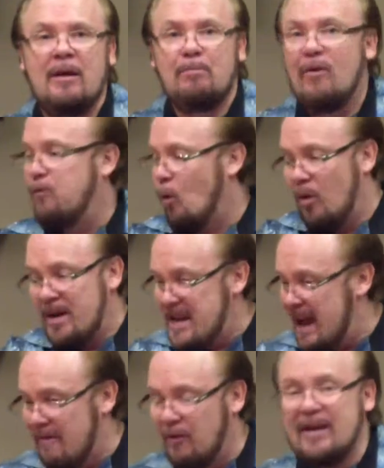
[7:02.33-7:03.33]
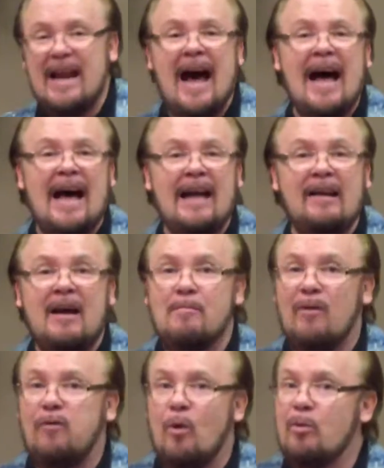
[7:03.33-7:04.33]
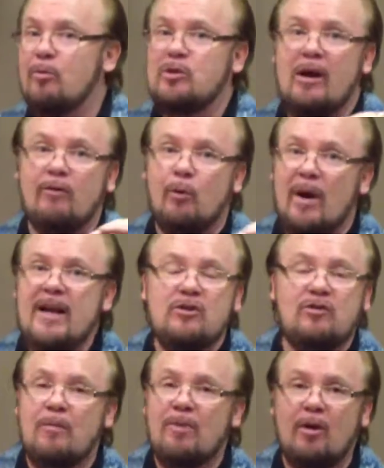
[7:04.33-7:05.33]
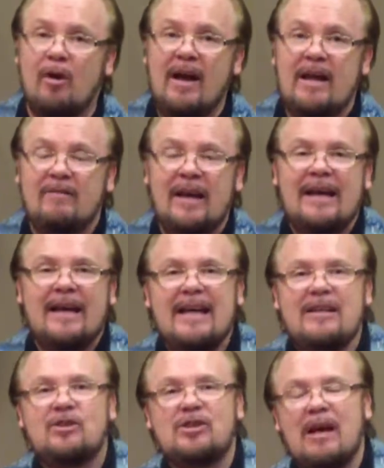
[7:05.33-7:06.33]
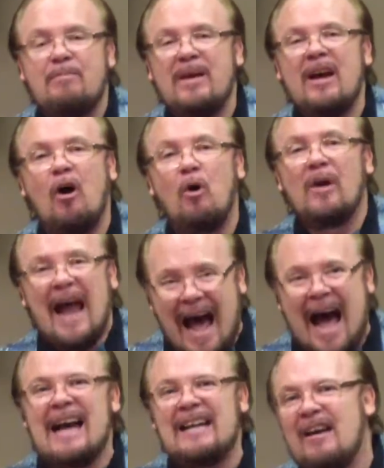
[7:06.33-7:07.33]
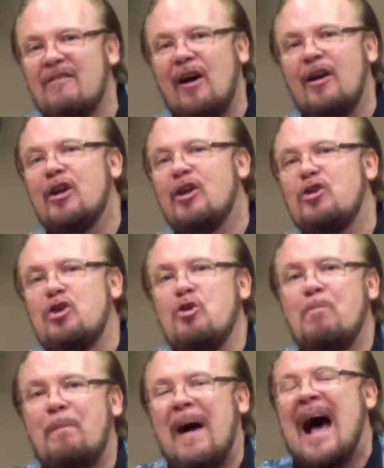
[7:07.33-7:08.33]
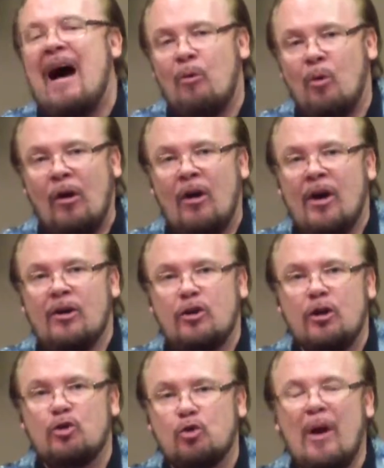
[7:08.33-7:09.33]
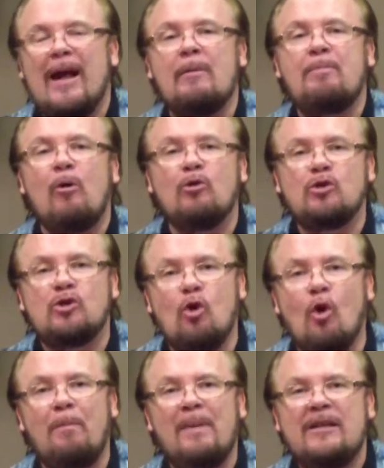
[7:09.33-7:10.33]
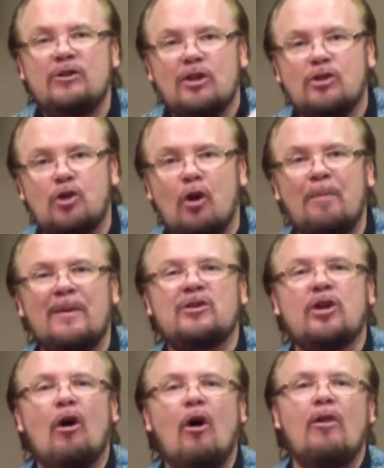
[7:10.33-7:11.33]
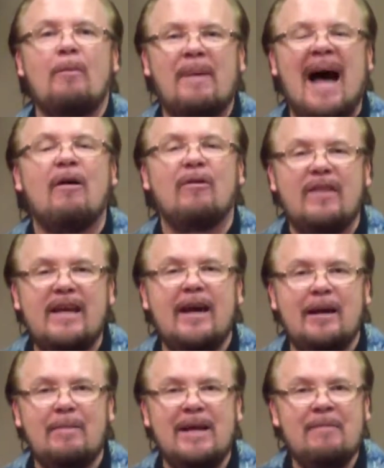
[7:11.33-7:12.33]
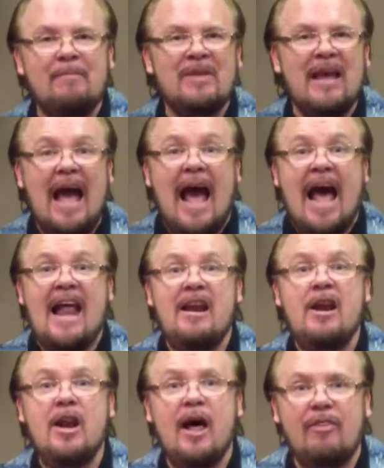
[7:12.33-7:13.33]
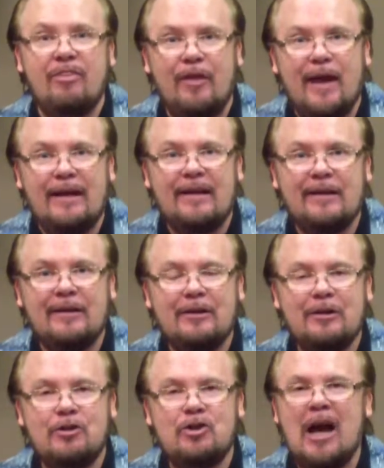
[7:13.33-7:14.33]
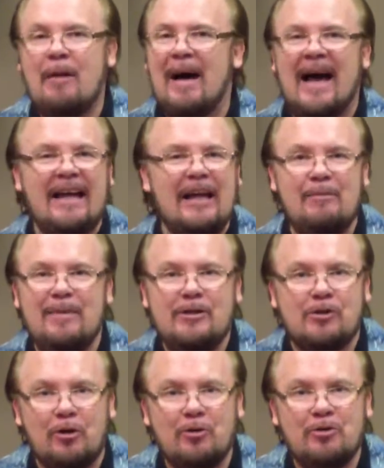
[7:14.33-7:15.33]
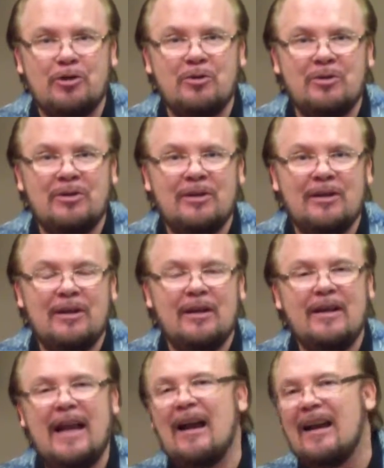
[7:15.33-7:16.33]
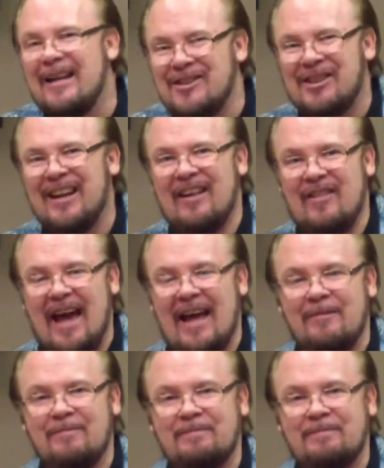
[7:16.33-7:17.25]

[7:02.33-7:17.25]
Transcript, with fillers: Before he ever died, before he was ever raised from the grave, he said, behold, I give unto you power to tread upon scorpions and serpents and all the power of the enemy, and nothing shall by any means hurt you. Now listen to that.